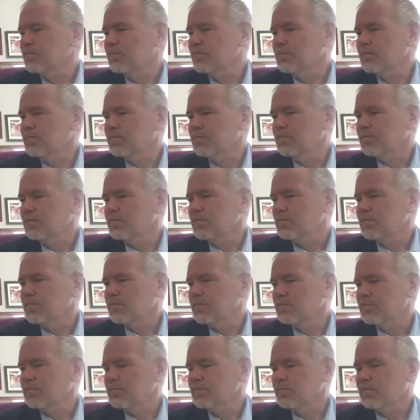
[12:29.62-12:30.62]

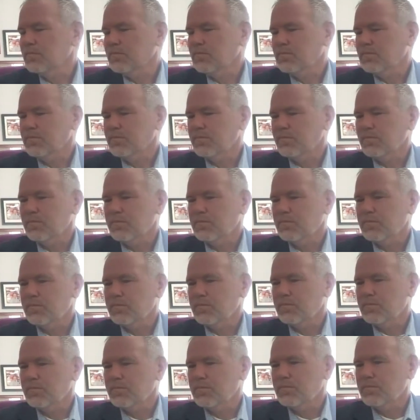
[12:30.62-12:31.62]

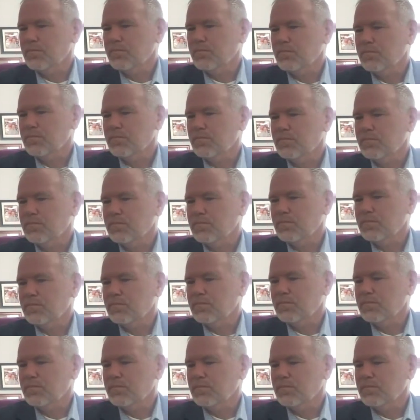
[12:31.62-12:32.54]
(not speaking)